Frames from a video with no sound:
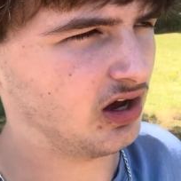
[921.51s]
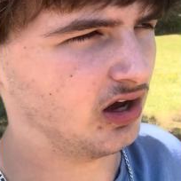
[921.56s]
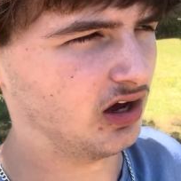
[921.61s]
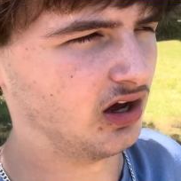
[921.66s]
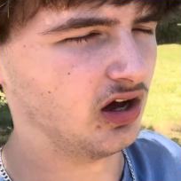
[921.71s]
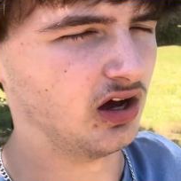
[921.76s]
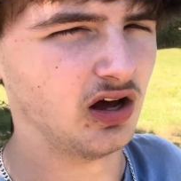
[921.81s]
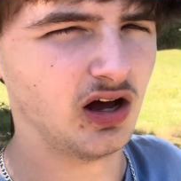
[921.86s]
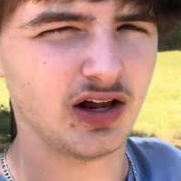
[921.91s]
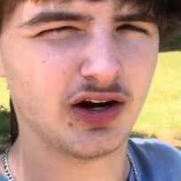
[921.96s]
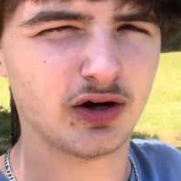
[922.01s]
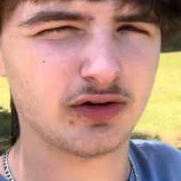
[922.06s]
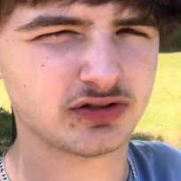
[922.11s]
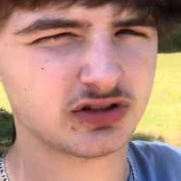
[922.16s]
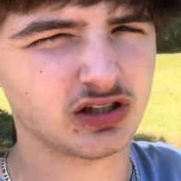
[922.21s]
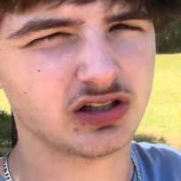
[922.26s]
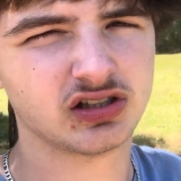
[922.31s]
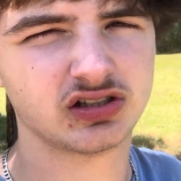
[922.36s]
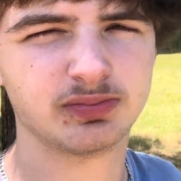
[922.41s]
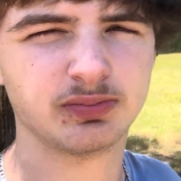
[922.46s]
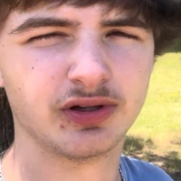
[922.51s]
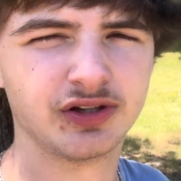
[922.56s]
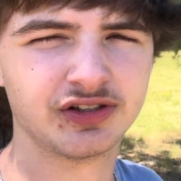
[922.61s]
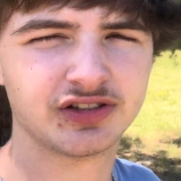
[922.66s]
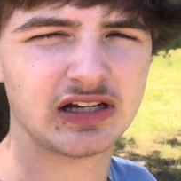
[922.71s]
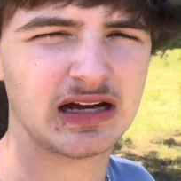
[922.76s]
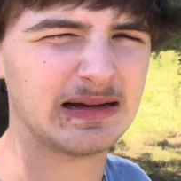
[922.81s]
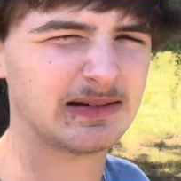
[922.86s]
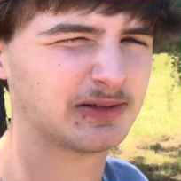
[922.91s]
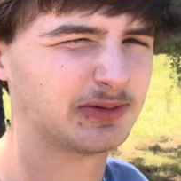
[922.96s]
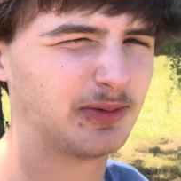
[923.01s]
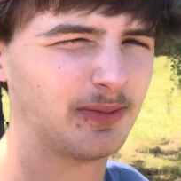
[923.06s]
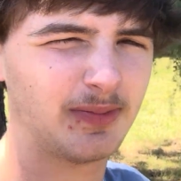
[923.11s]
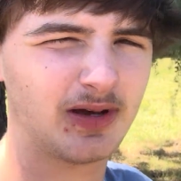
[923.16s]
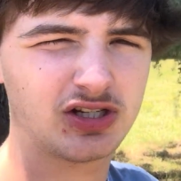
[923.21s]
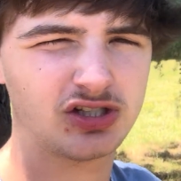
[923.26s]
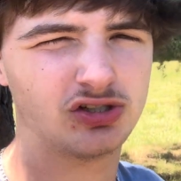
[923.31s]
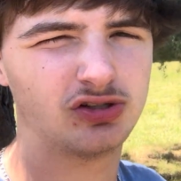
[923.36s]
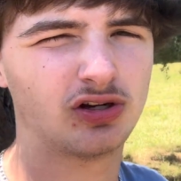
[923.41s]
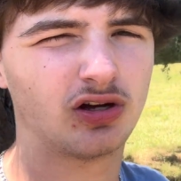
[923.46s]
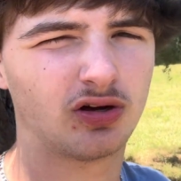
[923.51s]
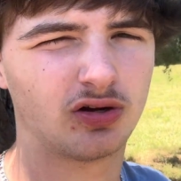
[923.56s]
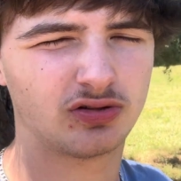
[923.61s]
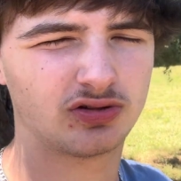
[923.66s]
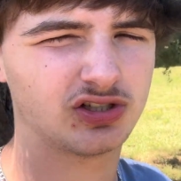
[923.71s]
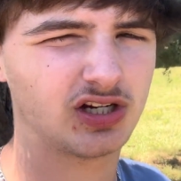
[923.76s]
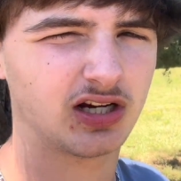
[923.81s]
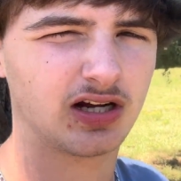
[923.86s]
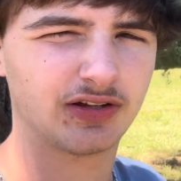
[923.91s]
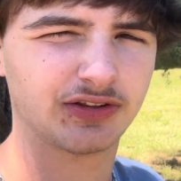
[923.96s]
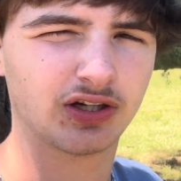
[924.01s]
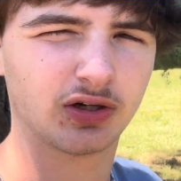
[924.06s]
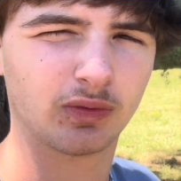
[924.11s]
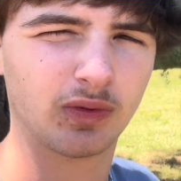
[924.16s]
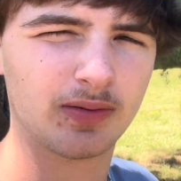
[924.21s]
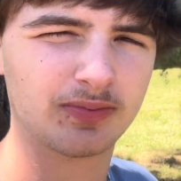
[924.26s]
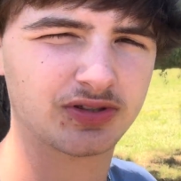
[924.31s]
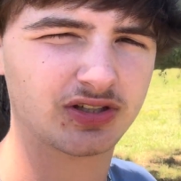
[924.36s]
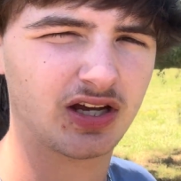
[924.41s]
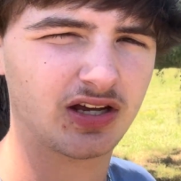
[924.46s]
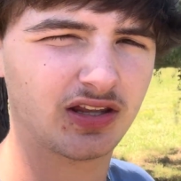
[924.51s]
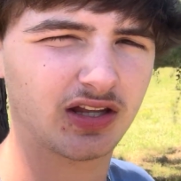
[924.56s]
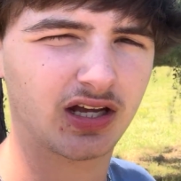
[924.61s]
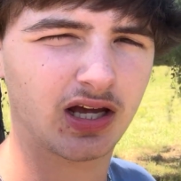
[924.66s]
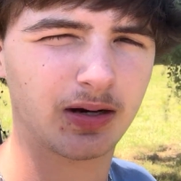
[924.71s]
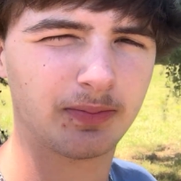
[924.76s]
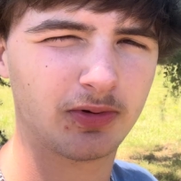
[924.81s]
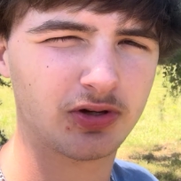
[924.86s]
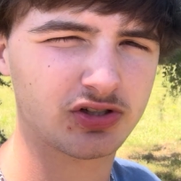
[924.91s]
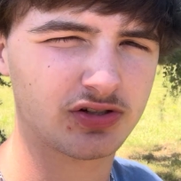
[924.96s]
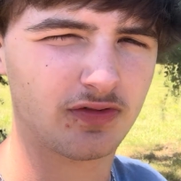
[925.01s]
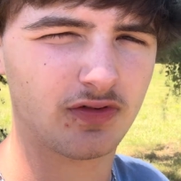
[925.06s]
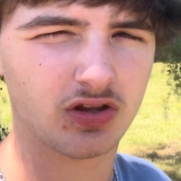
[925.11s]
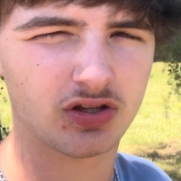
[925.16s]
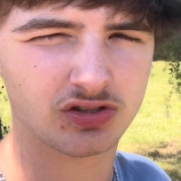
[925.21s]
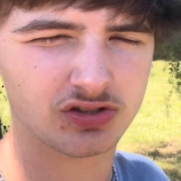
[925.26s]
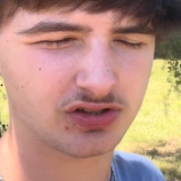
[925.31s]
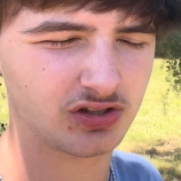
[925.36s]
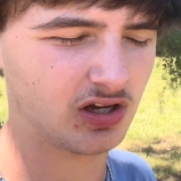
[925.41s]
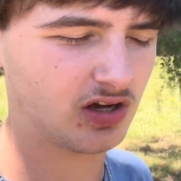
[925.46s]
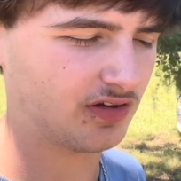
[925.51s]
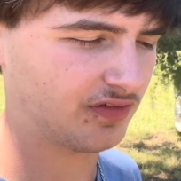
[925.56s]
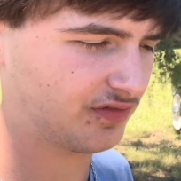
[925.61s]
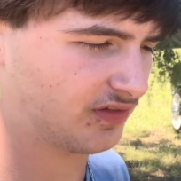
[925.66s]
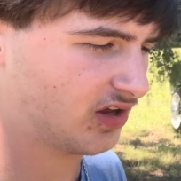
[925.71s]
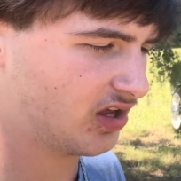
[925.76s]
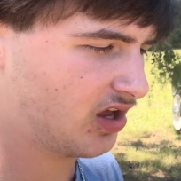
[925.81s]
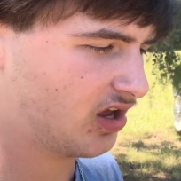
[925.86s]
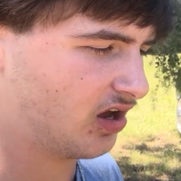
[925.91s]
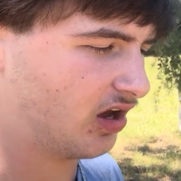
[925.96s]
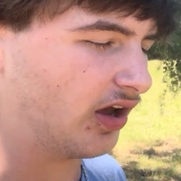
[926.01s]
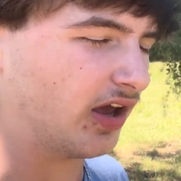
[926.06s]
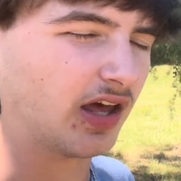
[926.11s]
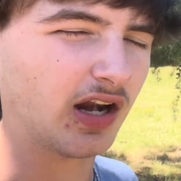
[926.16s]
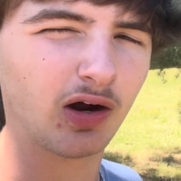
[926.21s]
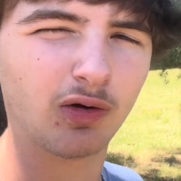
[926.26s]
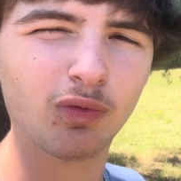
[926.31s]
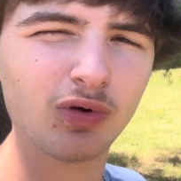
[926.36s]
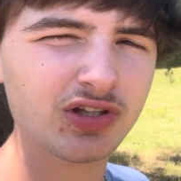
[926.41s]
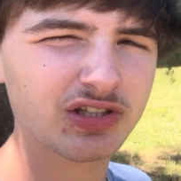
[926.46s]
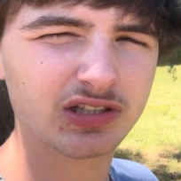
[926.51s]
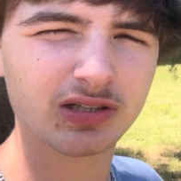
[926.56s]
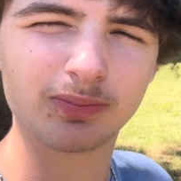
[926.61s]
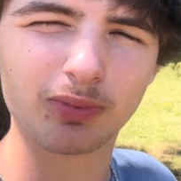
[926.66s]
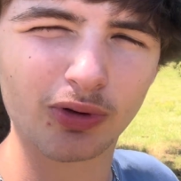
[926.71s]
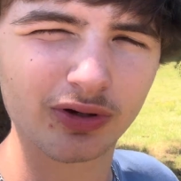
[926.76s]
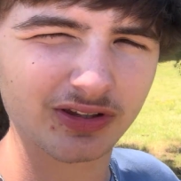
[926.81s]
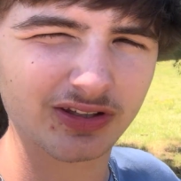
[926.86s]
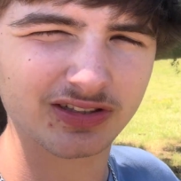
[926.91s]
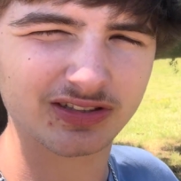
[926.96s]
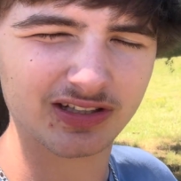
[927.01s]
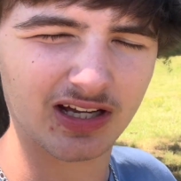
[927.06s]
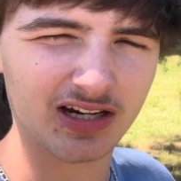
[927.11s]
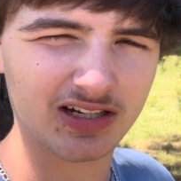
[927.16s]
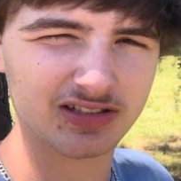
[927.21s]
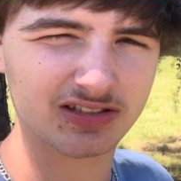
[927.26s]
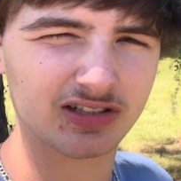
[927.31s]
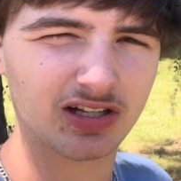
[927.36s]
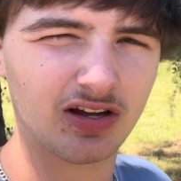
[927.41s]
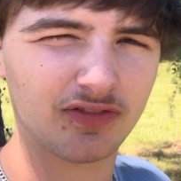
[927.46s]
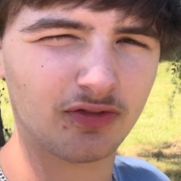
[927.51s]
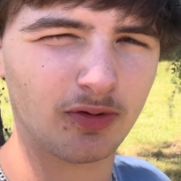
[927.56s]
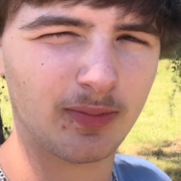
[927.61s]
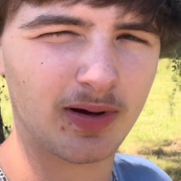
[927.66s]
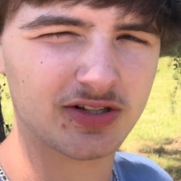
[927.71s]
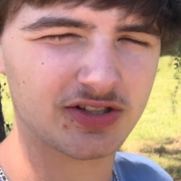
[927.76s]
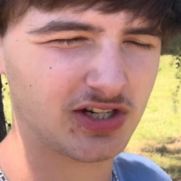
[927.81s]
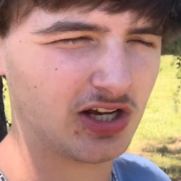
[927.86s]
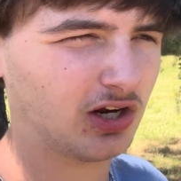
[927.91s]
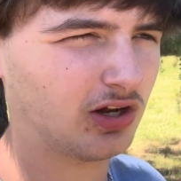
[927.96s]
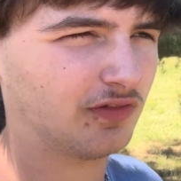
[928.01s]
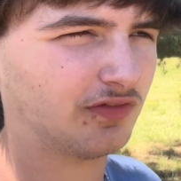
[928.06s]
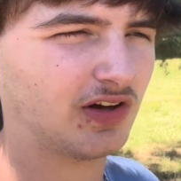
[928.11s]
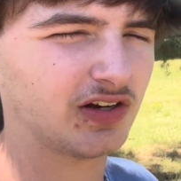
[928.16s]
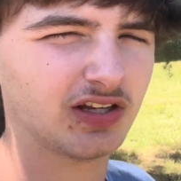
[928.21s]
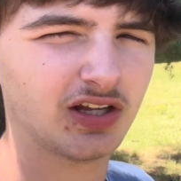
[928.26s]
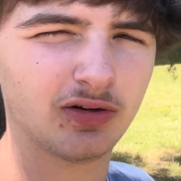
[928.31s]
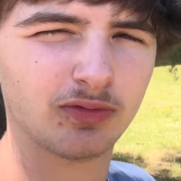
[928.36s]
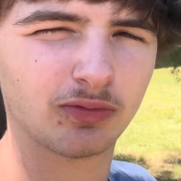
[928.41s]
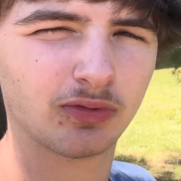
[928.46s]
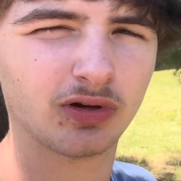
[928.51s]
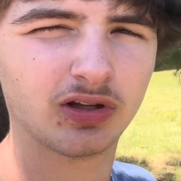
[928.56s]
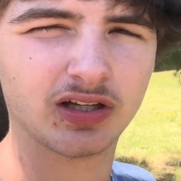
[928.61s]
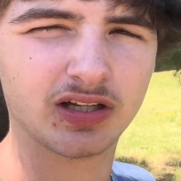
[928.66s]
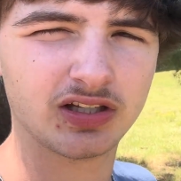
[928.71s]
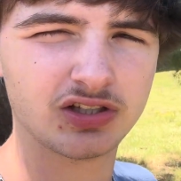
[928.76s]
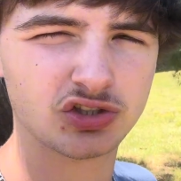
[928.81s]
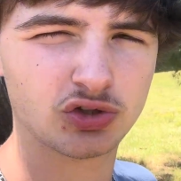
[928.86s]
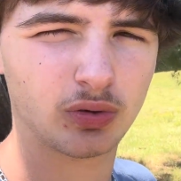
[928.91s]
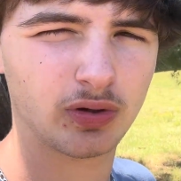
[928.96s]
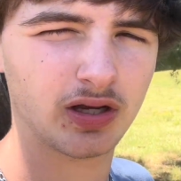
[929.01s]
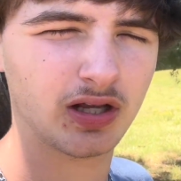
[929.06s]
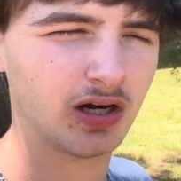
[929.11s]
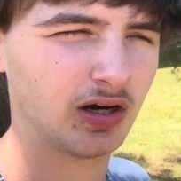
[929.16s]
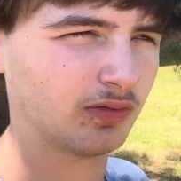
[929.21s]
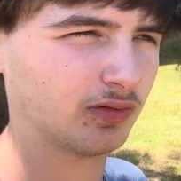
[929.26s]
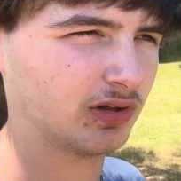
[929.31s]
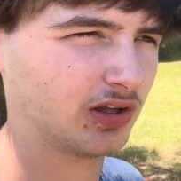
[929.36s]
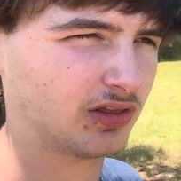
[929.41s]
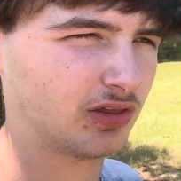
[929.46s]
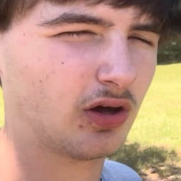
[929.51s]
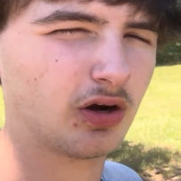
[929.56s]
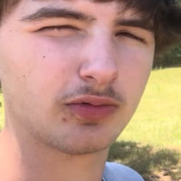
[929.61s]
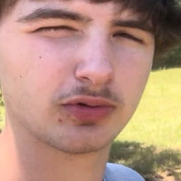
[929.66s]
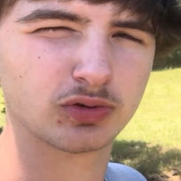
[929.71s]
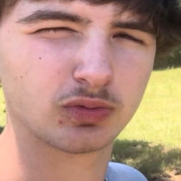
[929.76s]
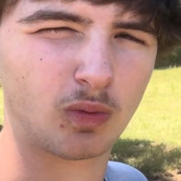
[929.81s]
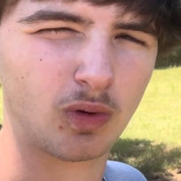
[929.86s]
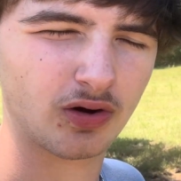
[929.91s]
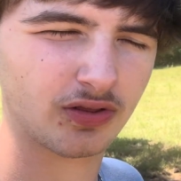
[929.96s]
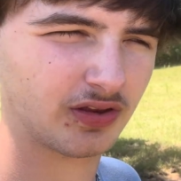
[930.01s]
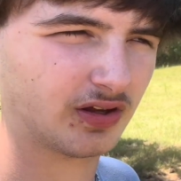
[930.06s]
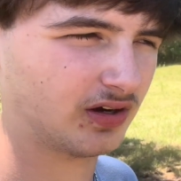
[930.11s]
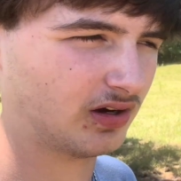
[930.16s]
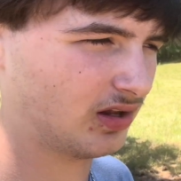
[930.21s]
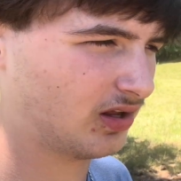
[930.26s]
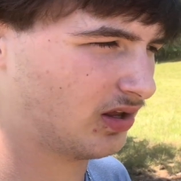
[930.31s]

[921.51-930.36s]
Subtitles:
I know I've said this a billion times, but make sure you go check out their website. They got a bunch of other stuff. And I wouldn't support this kind of stuff on my channel if I didn't really enjoy it and I really thought it was worth it.